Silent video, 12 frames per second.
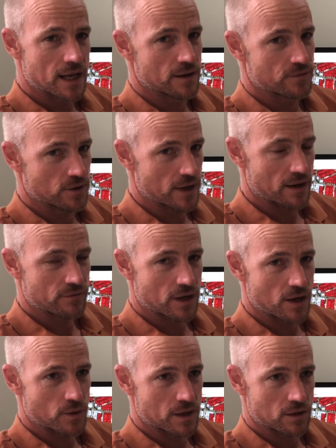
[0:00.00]
If you have a
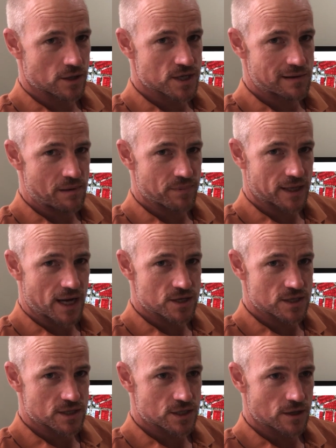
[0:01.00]
go at lodging your
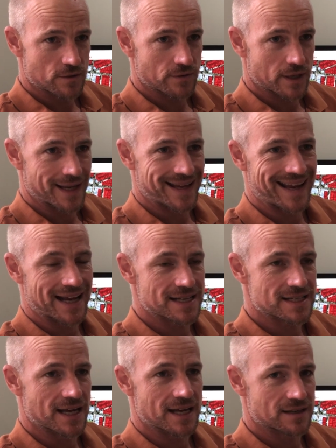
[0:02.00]
application yourself, it can
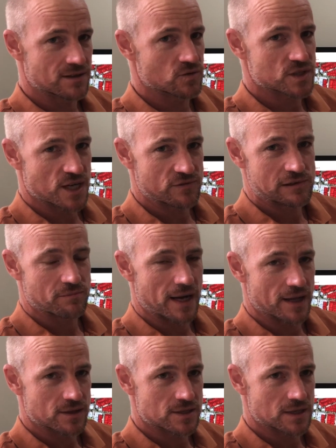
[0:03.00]
take several
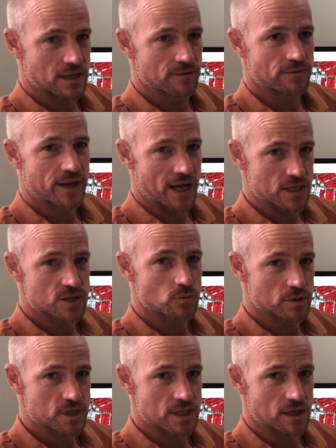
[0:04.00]
months if council
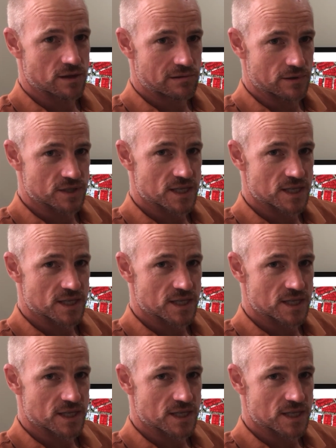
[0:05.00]
will see it through.